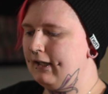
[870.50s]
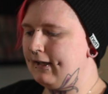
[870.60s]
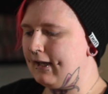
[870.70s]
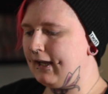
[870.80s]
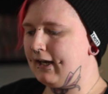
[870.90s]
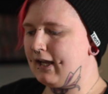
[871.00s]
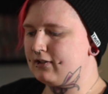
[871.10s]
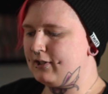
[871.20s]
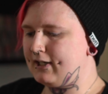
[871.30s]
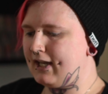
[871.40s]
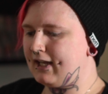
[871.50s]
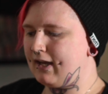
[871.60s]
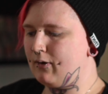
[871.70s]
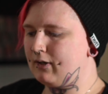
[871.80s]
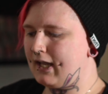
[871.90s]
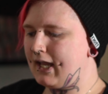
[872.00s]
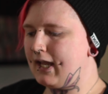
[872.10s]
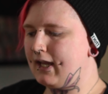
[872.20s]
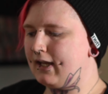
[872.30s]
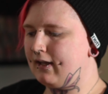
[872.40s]
I can actually take out
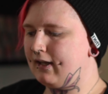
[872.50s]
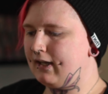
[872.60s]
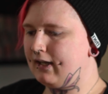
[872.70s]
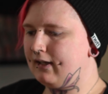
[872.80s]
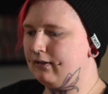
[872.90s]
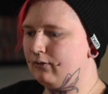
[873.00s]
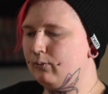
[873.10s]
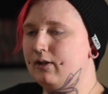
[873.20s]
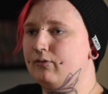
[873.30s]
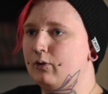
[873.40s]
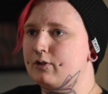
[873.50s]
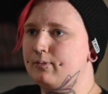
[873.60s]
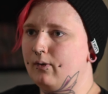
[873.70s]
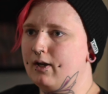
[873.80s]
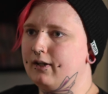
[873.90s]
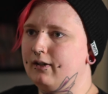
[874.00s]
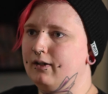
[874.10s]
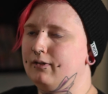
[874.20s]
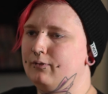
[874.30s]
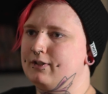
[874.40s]
a Reinforcement
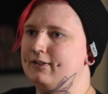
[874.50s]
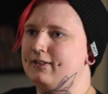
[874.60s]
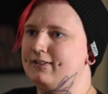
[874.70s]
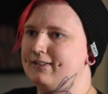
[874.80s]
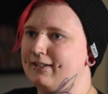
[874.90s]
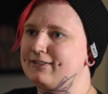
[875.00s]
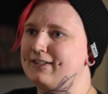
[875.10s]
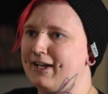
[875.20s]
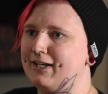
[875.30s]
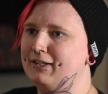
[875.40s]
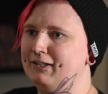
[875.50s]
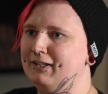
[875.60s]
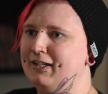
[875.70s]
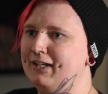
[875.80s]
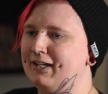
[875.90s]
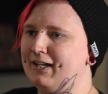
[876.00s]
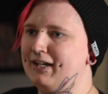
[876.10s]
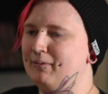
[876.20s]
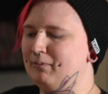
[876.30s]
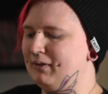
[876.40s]
Walker, which is a 6/9,
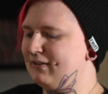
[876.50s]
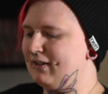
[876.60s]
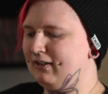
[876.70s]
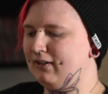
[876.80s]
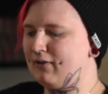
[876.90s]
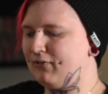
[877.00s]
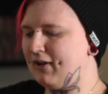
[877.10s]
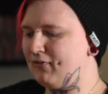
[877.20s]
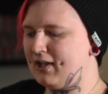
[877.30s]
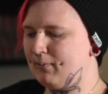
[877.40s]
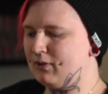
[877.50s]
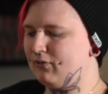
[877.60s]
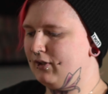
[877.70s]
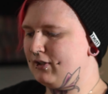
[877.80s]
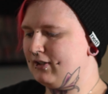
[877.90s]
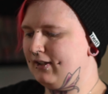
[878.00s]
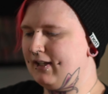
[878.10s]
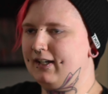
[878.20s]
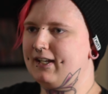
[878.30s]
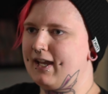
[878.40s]
because I deal that 5 damage first and
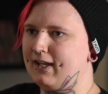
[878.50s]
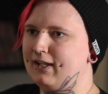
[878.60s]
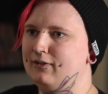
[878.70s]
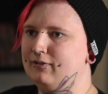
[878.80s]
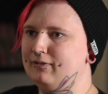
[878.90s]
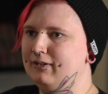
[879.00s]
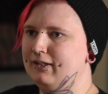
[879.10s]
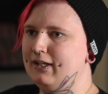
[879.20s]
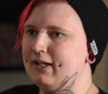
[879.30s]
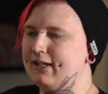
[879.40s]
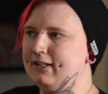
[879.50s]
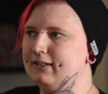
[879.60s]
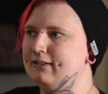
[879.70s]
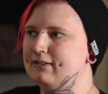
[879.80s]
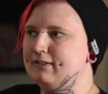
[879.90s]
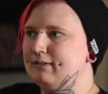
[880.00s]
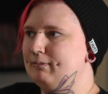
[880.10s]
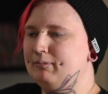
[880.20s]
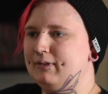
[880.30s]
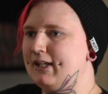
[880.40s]
then attack in. And
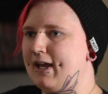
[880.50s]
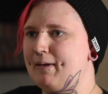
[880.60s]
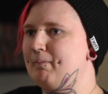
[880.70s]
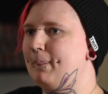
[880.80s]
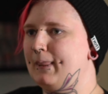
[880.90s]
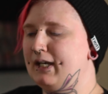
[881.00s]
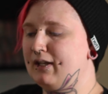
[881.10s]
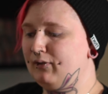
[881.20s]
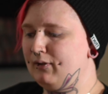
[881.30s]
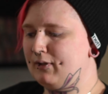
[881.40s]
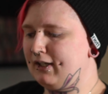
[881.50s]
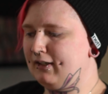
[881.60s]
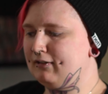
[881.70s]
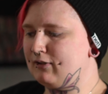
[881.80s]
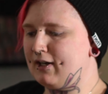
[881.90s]
yeah, I definitely want to try to